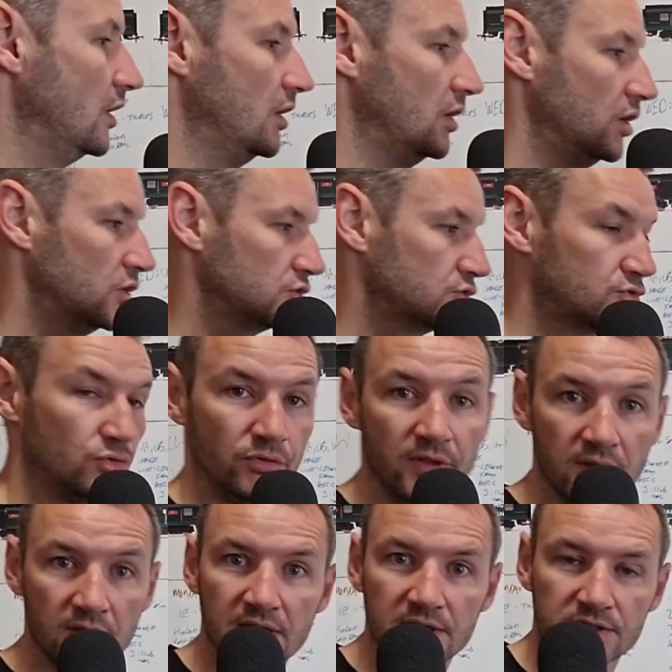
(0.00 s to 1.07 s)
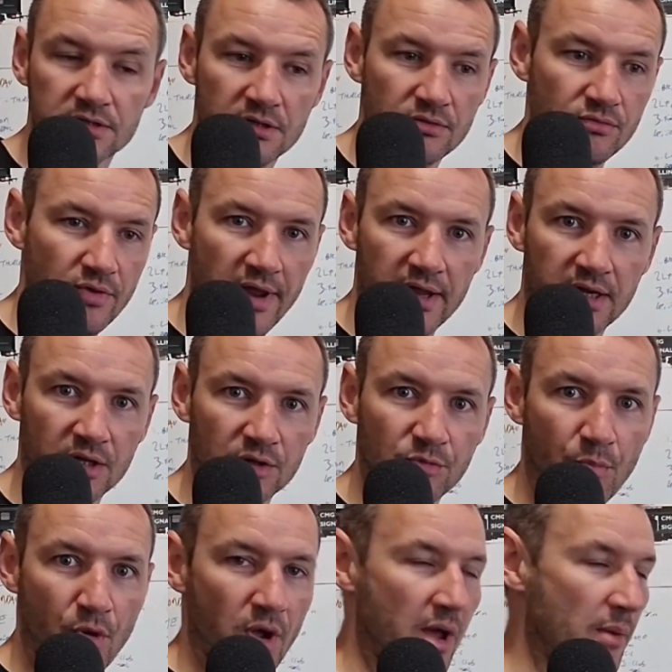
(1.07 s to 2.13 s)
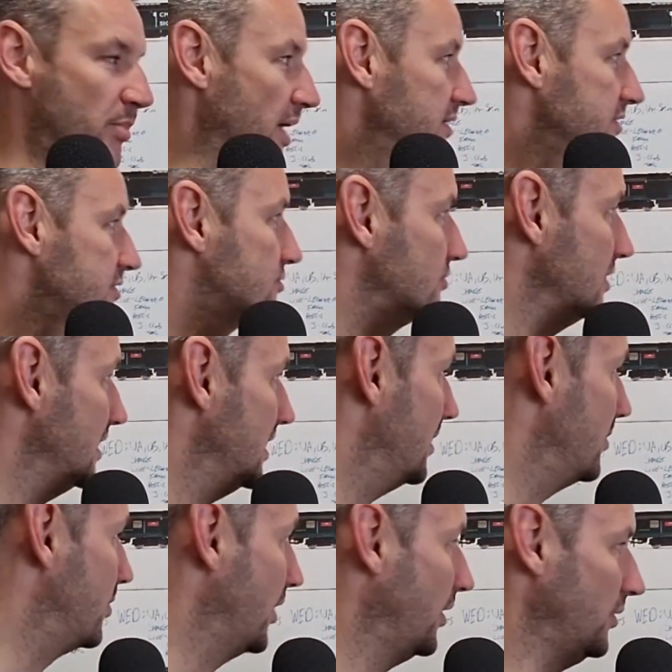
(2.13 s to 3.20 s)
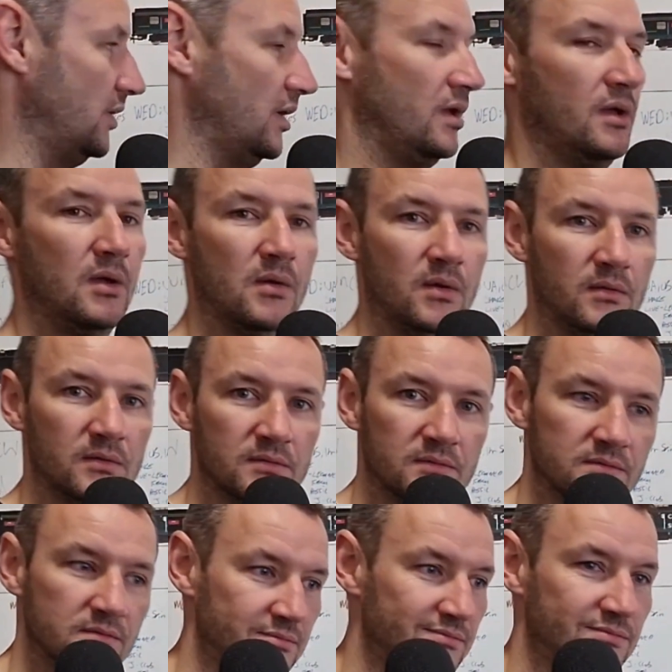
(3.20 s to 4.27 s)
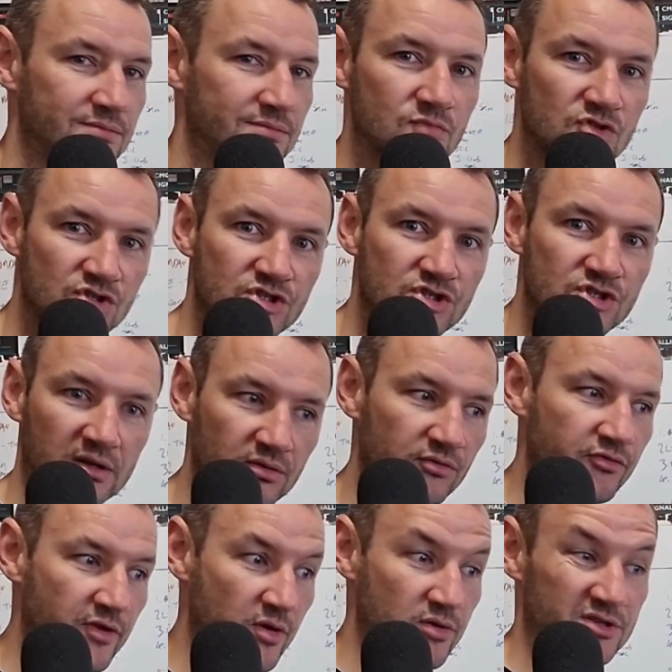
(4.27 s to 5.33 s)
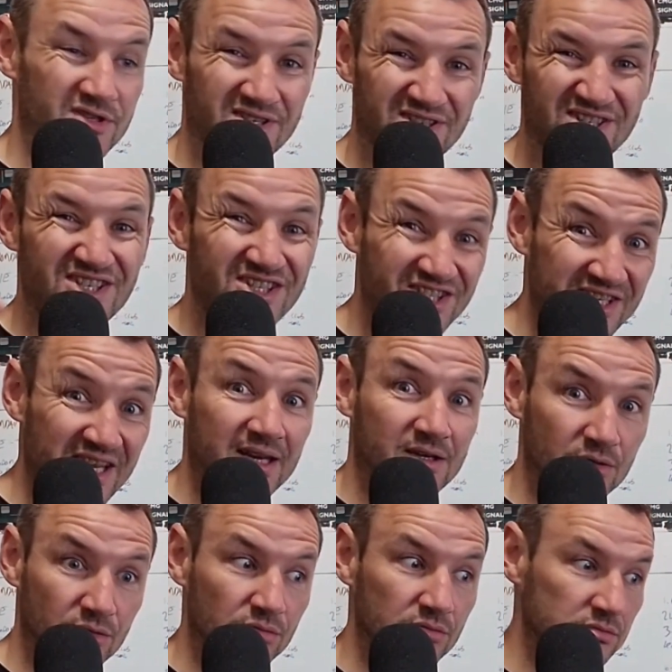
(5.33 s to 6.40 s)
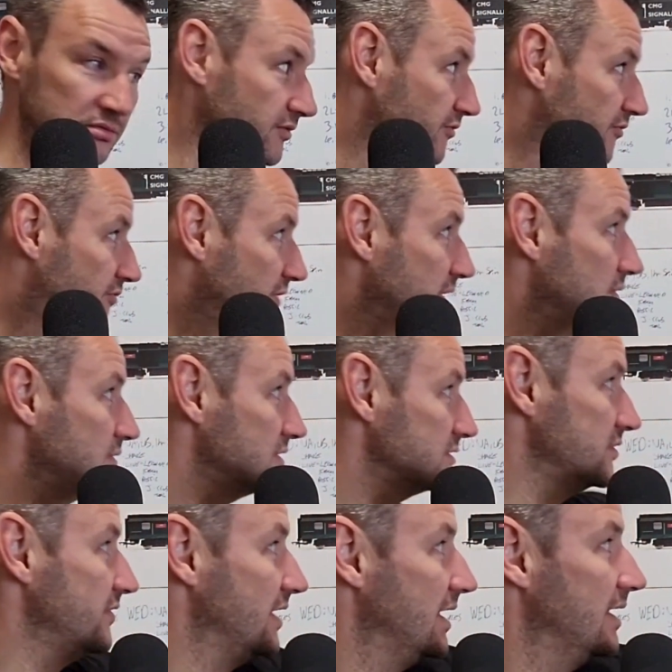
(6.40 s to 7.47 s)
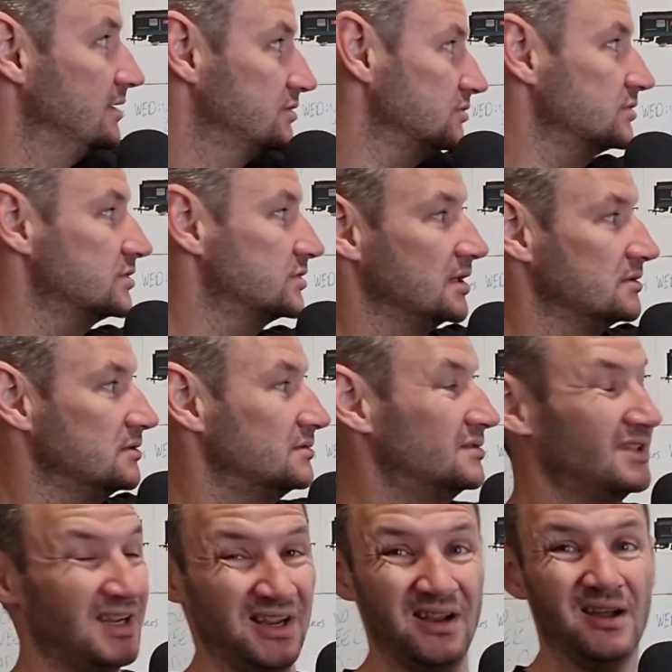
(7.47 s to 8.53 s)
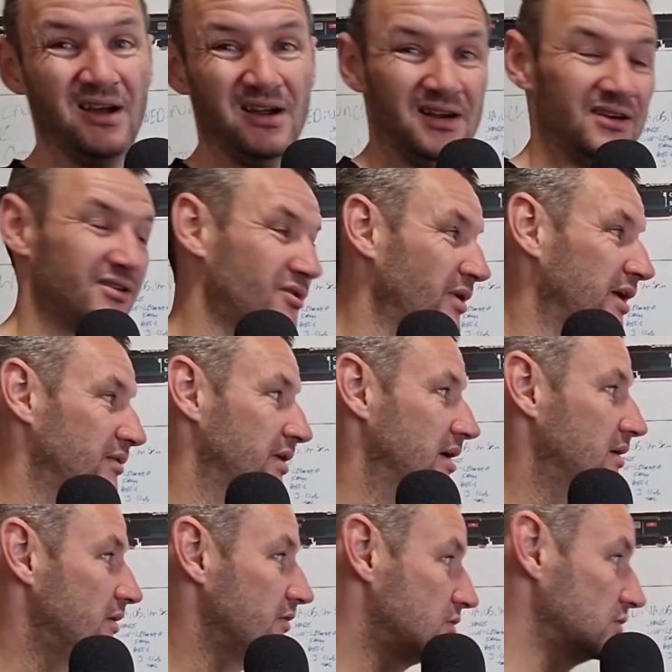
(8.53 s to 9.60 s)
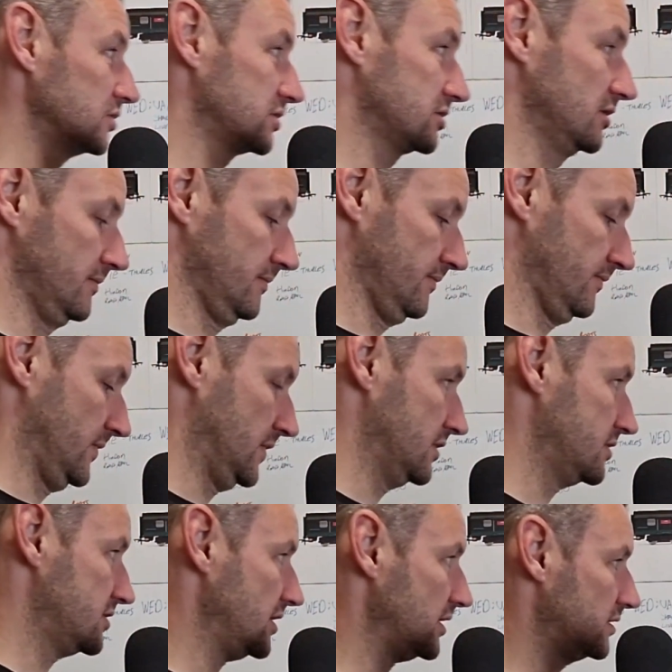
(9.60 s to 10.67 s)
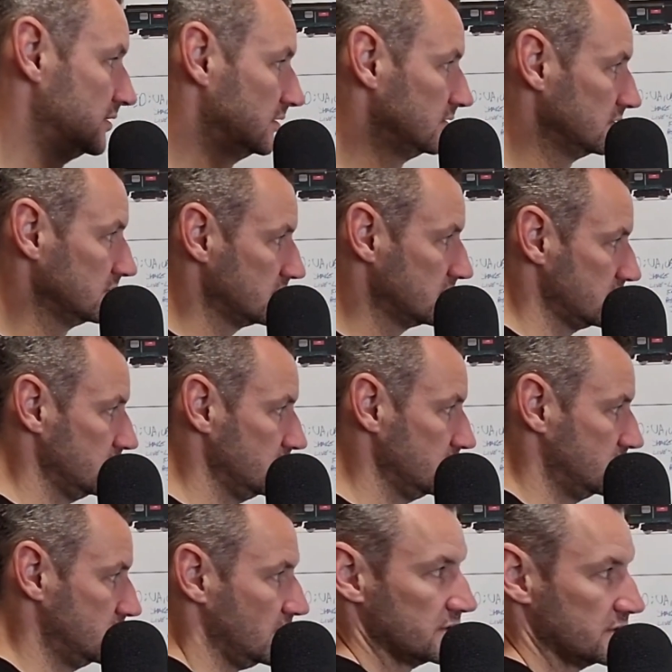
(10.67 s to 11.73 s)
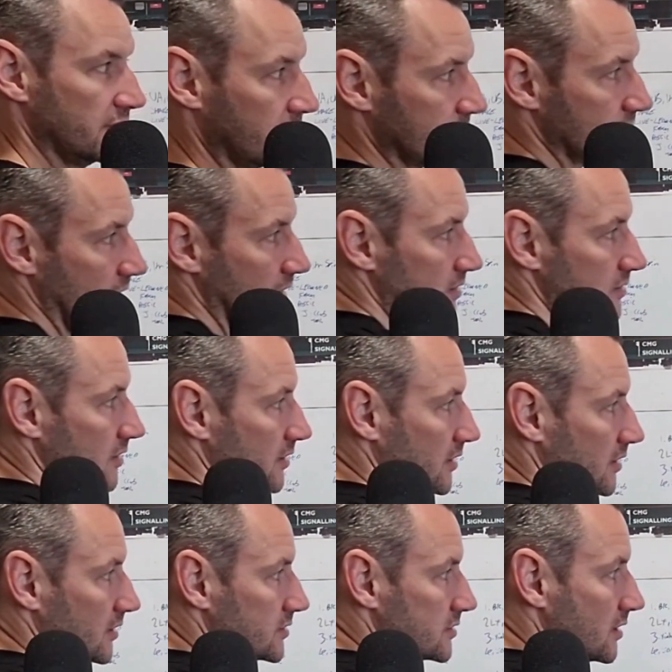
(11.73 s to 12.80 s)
So that's the record put a bit straight about signal failures. The failures of an actual signal are quite rare. Of course, signals, just like our track circuits,